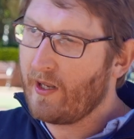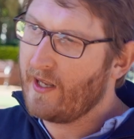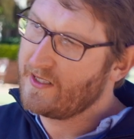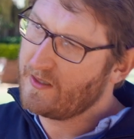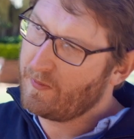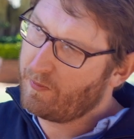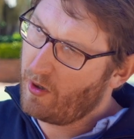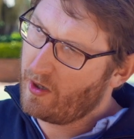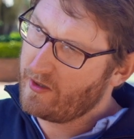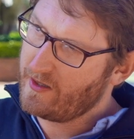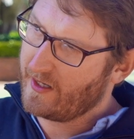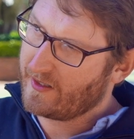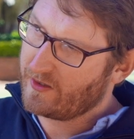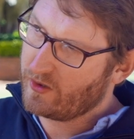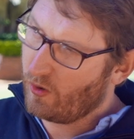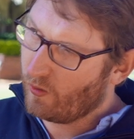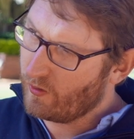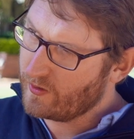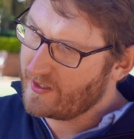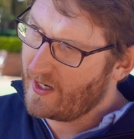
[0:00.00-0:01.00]
has a project
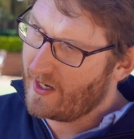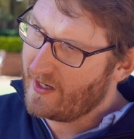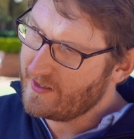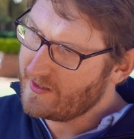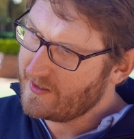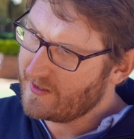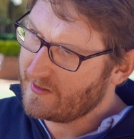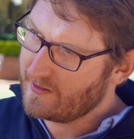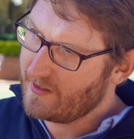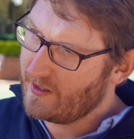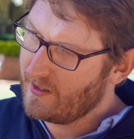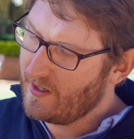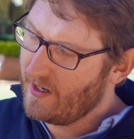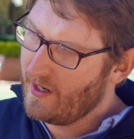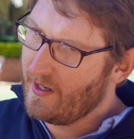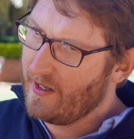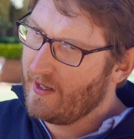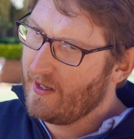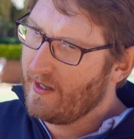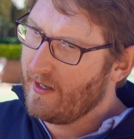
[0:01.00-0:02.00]
taught us
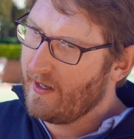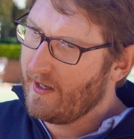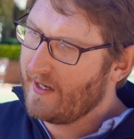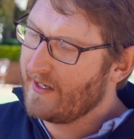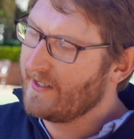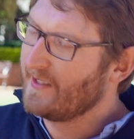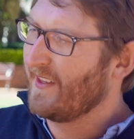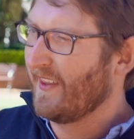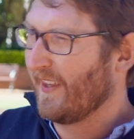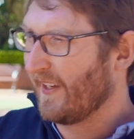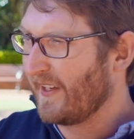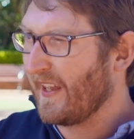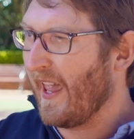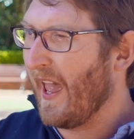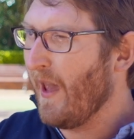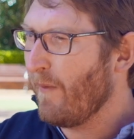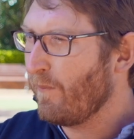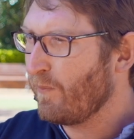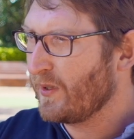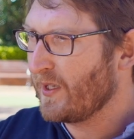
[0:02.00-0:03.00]
is the
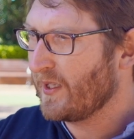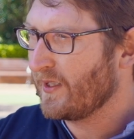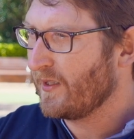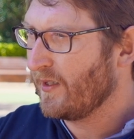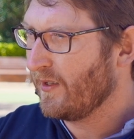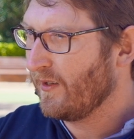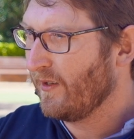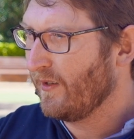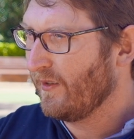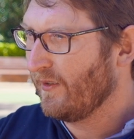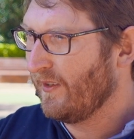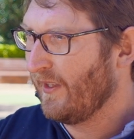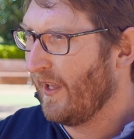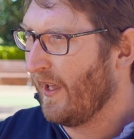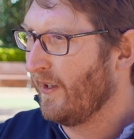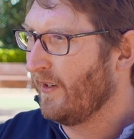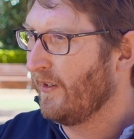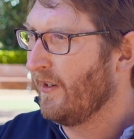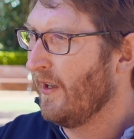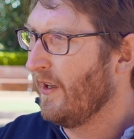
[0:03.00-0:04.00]
gaps
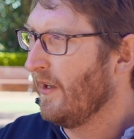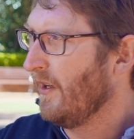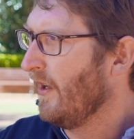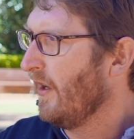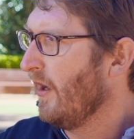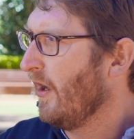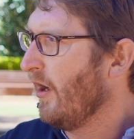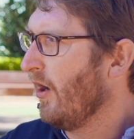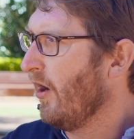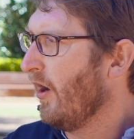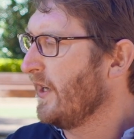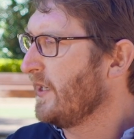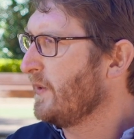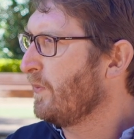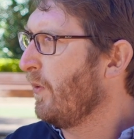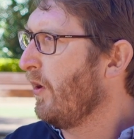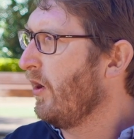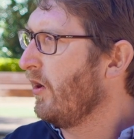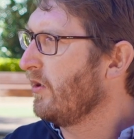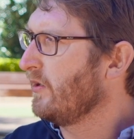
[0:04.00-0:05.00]
that I
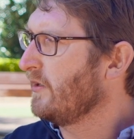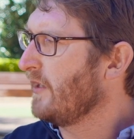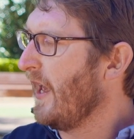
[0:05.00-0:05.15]
suppose